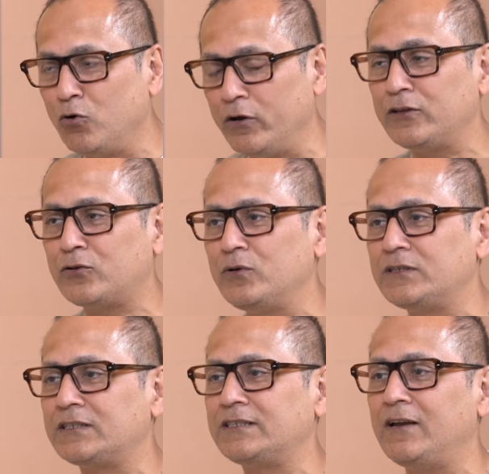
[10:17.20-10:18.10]
going through
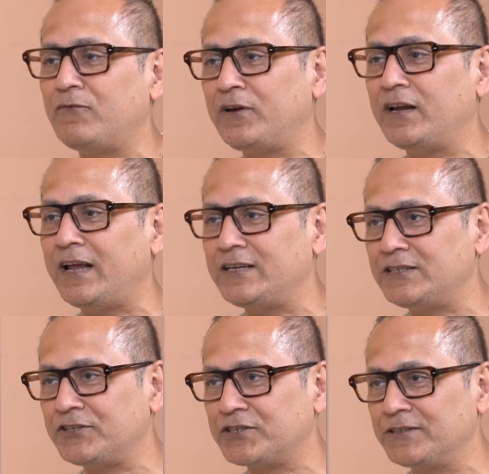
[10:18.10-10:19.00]
is a
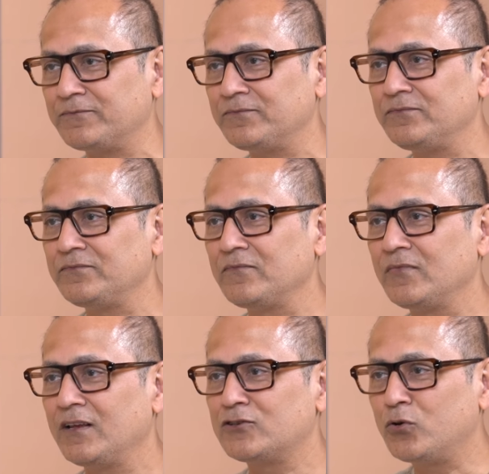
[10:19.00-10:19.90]
self-realization.
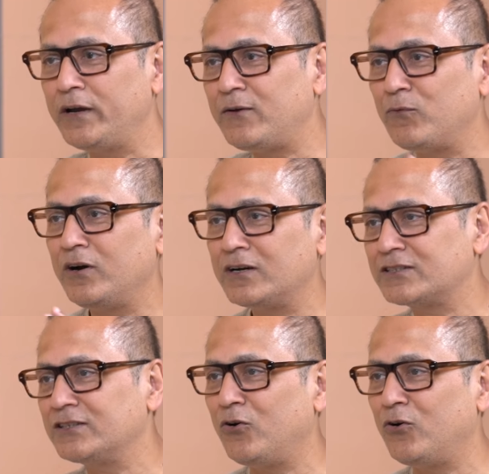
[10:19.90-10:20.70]
So it works